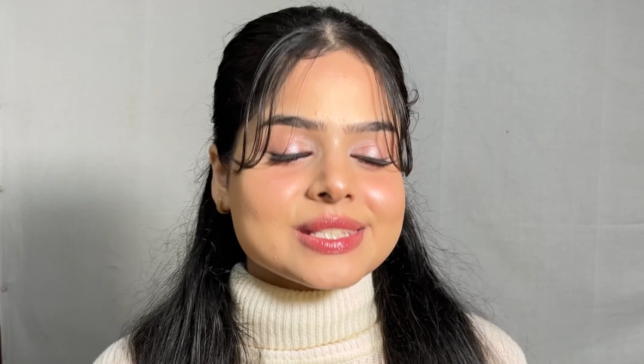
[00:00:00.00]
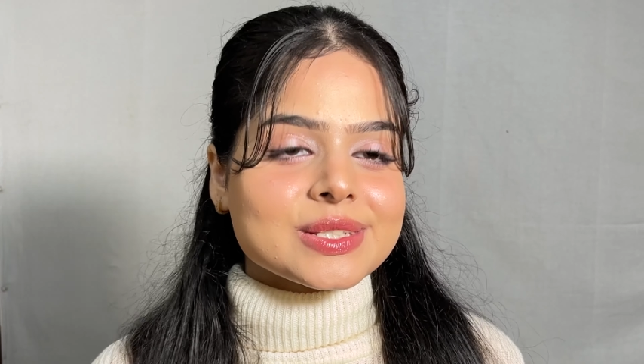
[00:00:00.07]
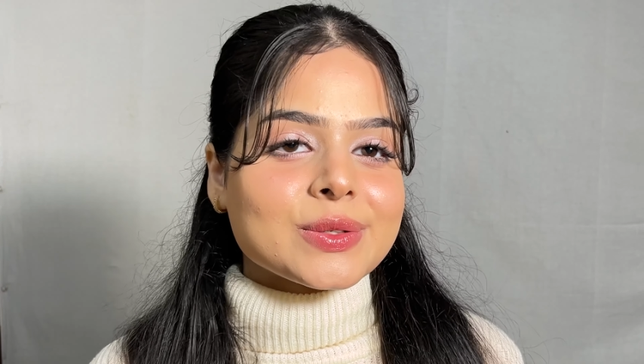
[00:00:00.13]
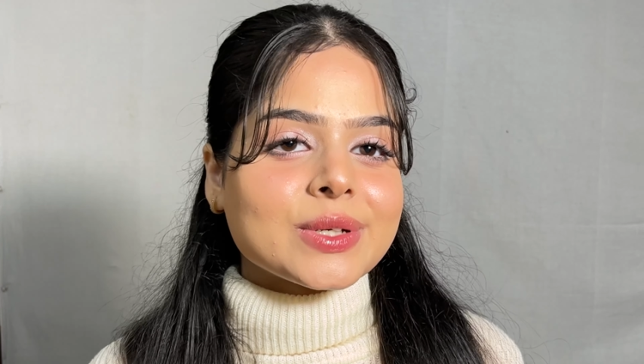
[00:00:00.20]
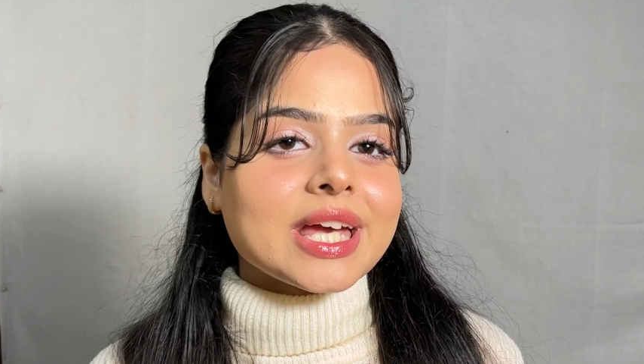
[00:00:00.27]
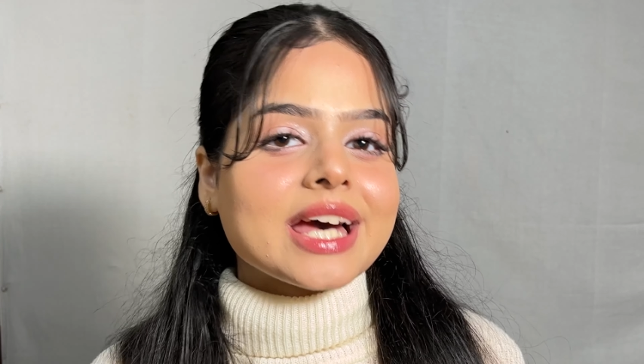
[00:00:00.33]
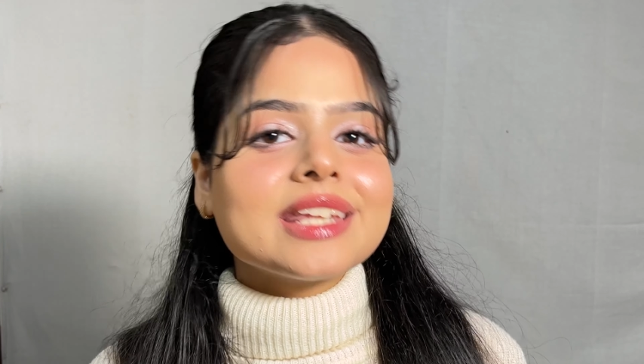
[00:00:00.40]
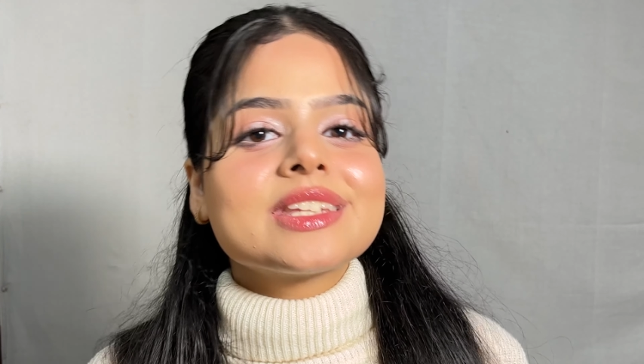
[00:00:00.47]

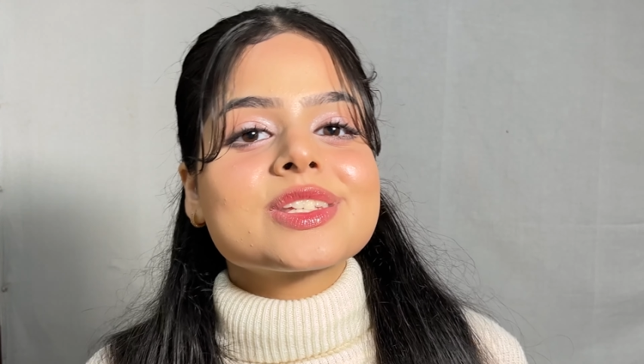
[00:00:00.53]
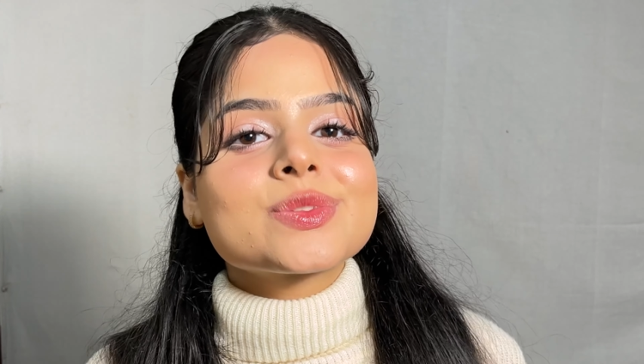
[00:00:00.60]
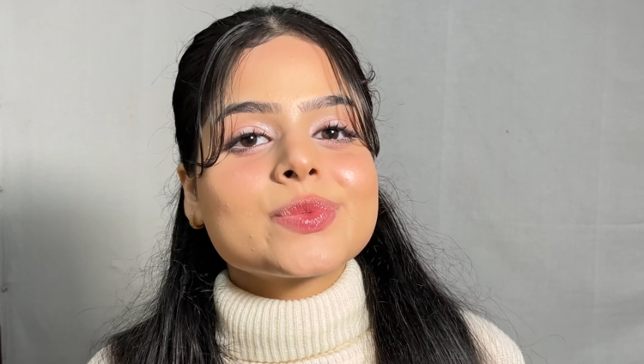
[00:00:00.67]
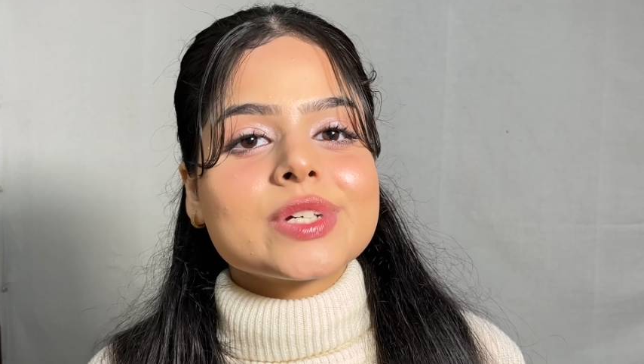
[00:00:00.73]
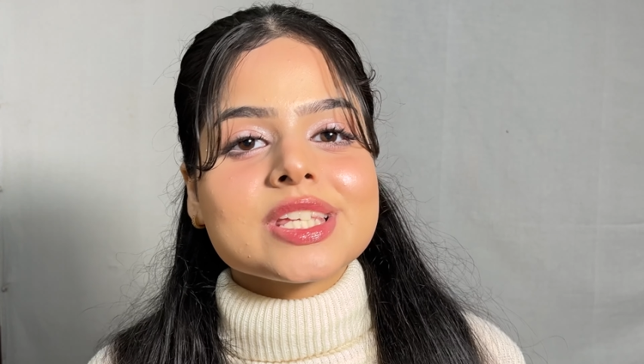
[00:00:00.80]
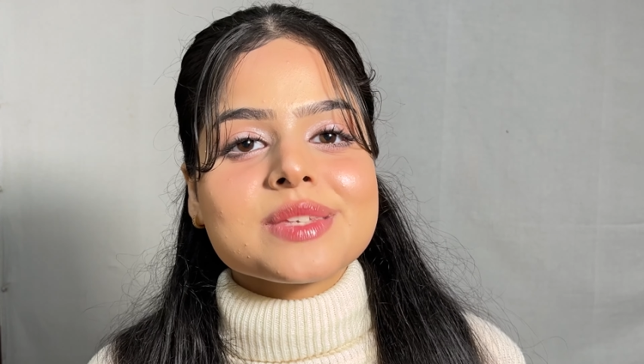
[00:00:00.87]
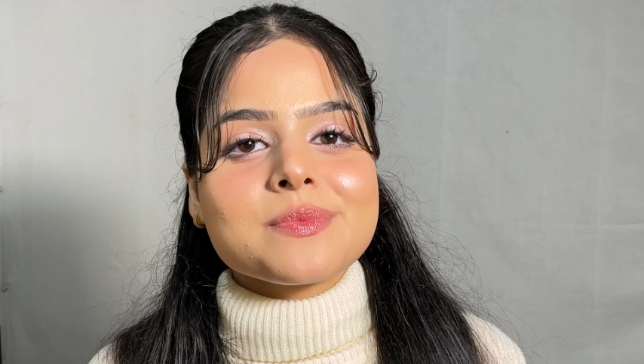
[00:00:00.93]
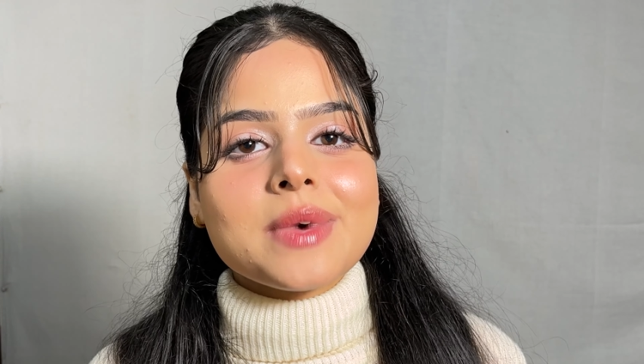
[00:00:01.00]
So yeah, this
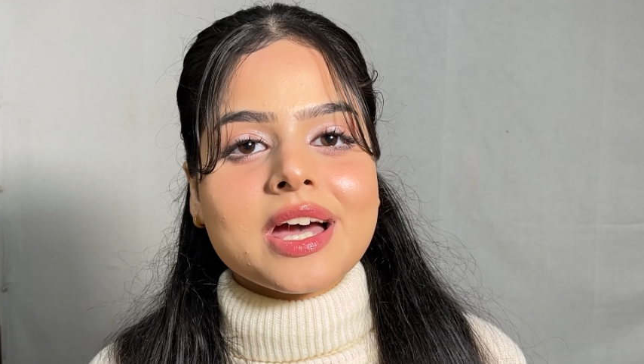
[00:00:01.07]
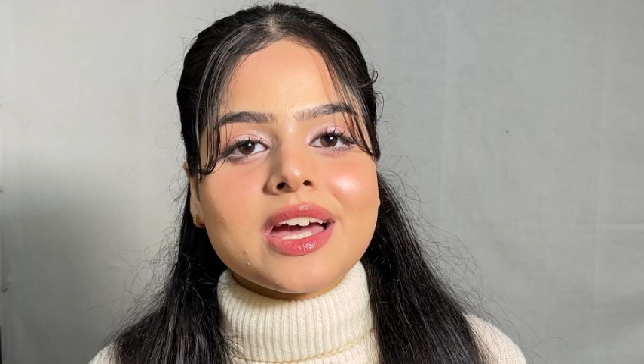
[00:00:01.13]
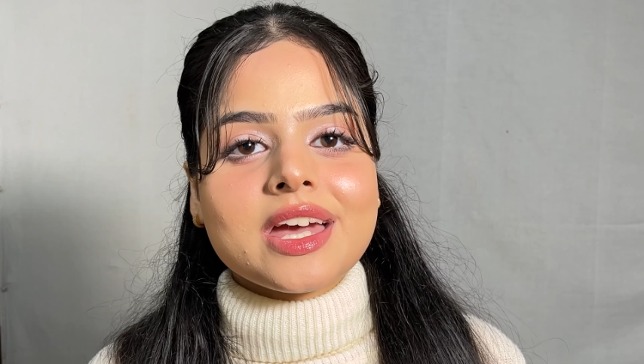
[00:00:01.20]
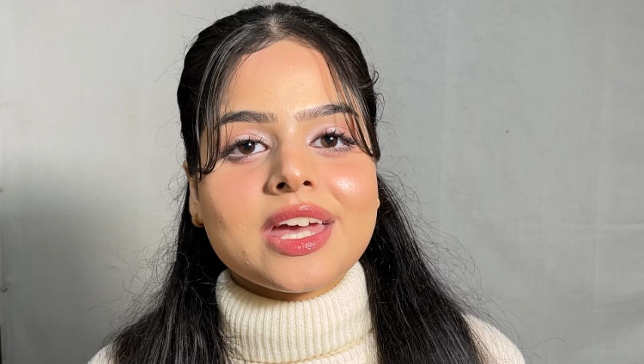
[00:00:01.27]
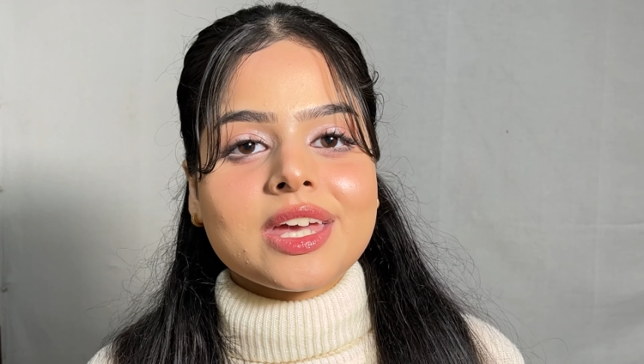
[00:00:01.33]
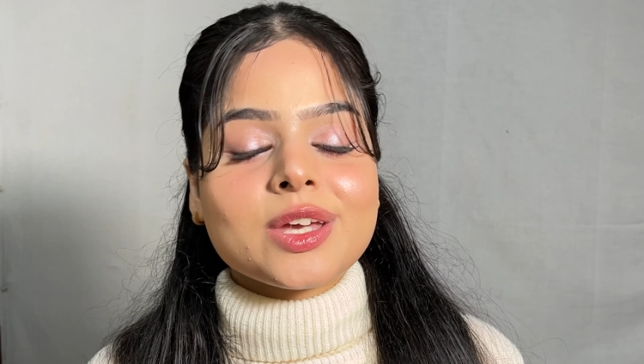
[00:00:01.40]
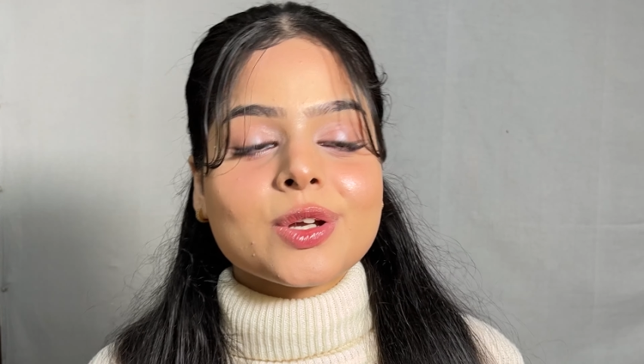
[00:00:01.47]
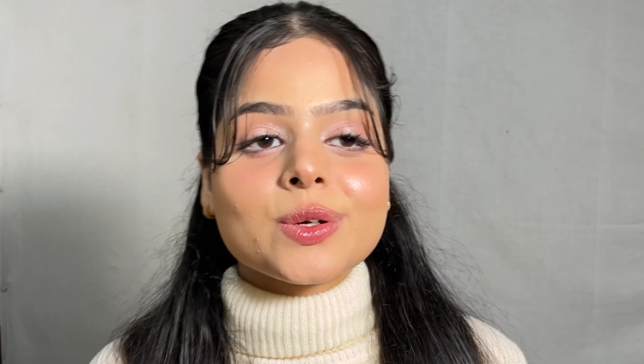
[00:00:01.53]
was
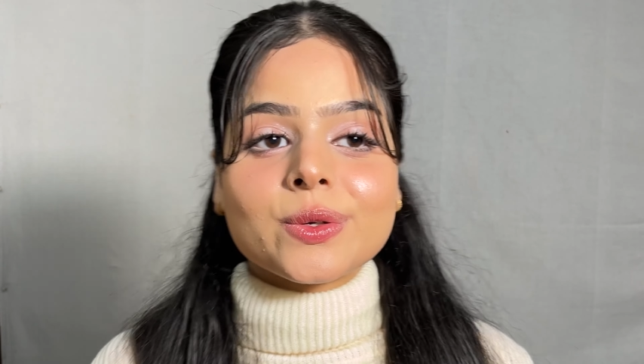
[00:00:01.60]
my